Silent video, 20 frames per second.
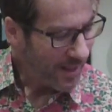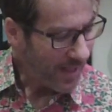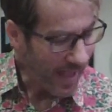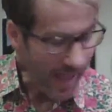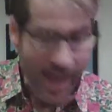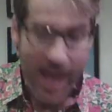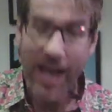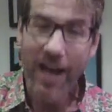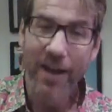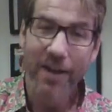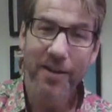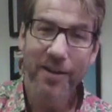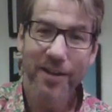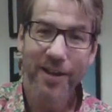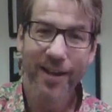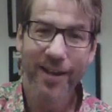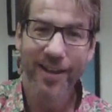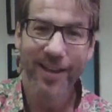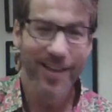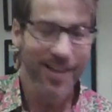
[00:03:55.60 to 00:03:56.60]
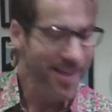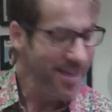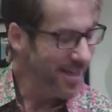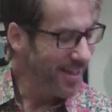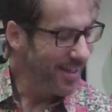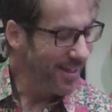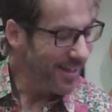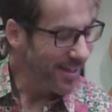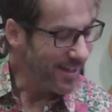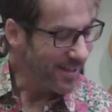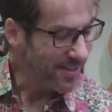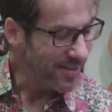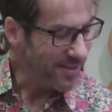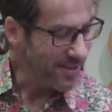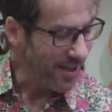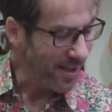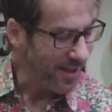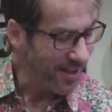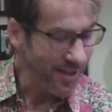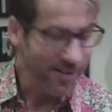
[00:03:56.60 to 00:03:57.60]
and it's
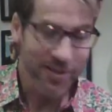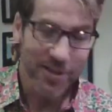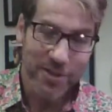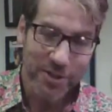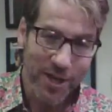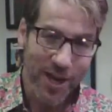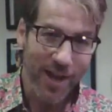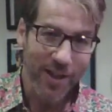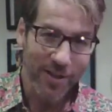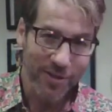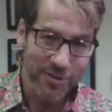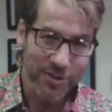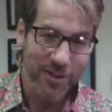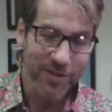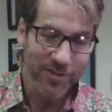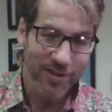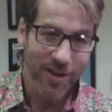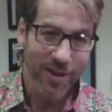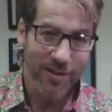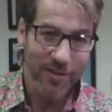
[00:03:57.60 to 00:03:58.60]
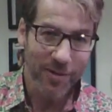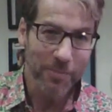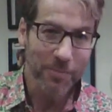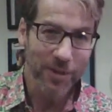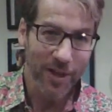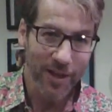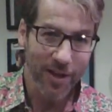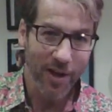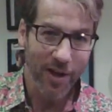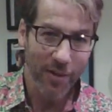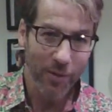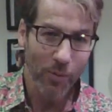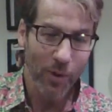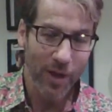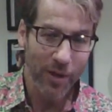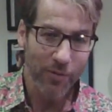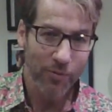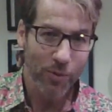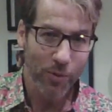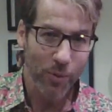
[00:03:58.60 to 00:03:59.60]
a challenging song to play all the
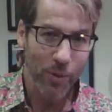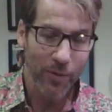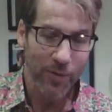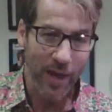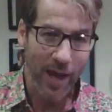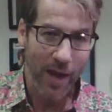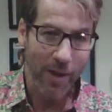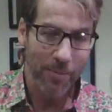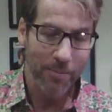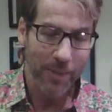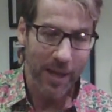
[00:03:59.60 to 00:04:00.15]
way through without